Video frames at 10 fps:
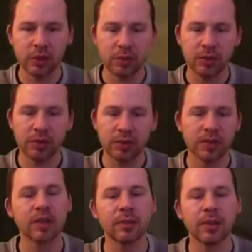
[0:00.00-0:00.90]
between a
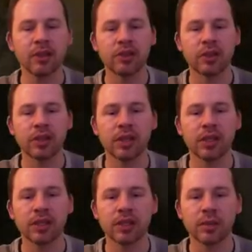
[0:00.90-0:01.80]
single-barreled shotgun
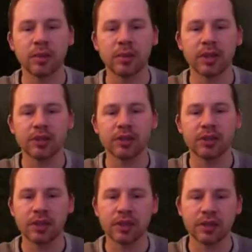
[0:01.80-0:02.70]
and a double-barreled
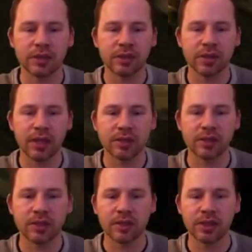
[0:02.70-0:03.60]
shotgun to attack
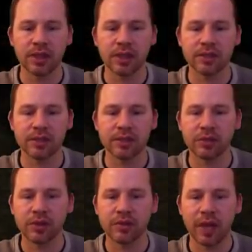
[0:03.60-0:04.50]
certain guys,
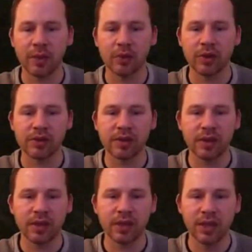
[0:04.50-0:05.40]
preserve ammo, and so
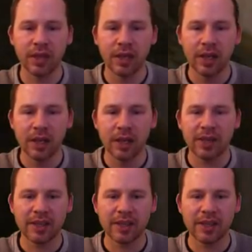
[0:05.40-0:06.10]
on. But that